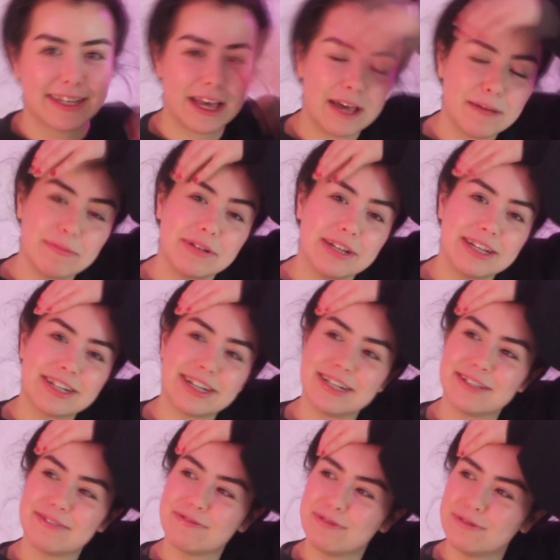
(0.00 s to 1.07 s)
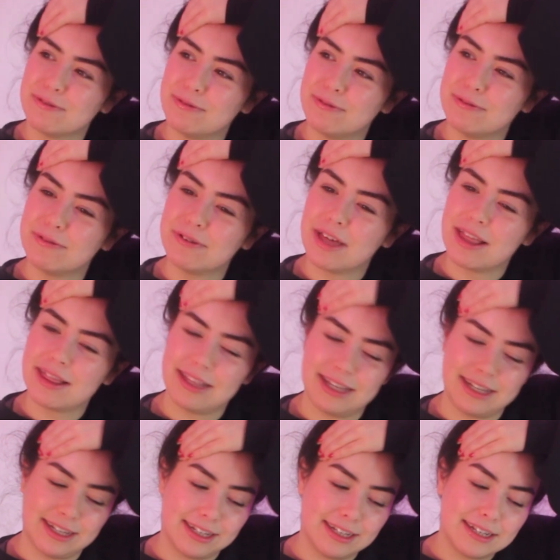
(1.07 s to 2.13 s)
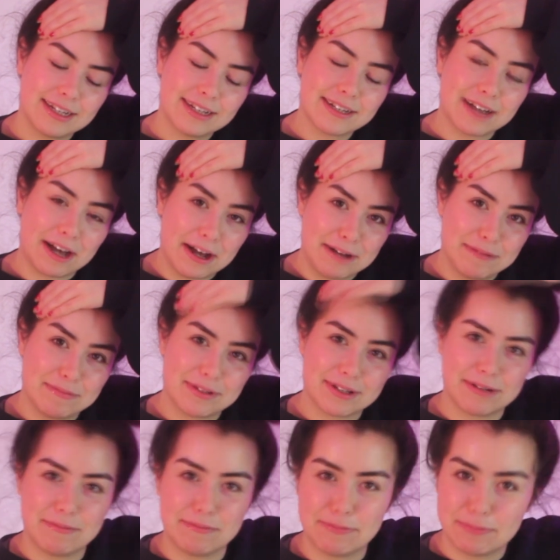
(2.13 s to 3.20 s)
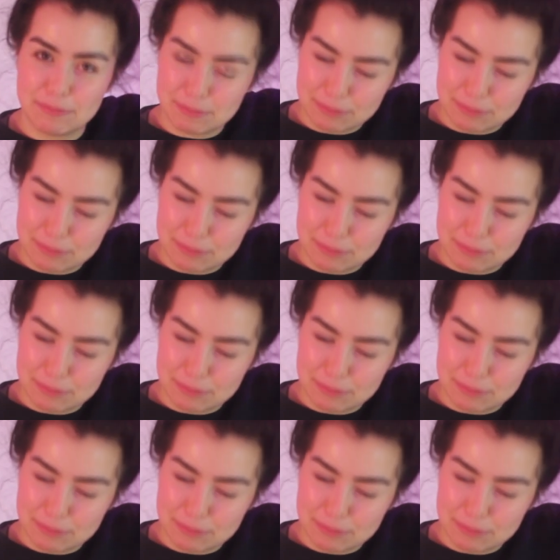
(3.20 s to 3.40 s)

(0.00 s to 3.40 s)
I apologise for all the times I'm